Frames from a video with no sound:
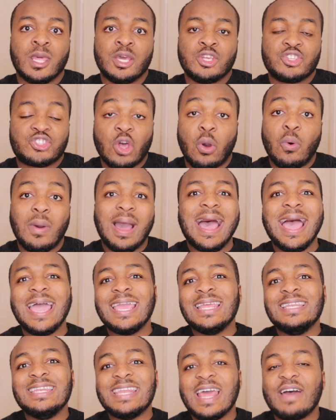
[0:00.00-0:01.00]
So
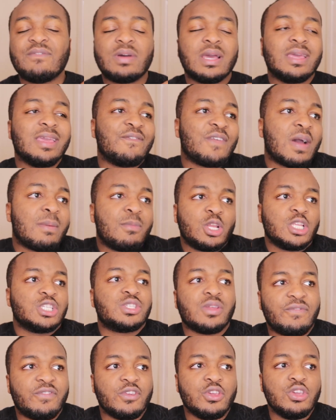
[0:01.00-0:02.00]
if I'm
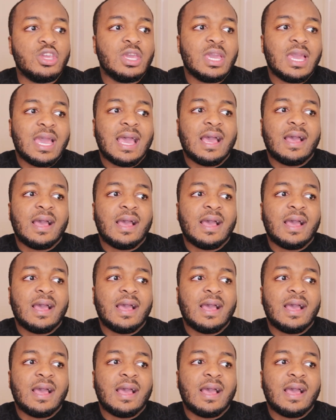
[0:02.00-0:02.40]
honest with you,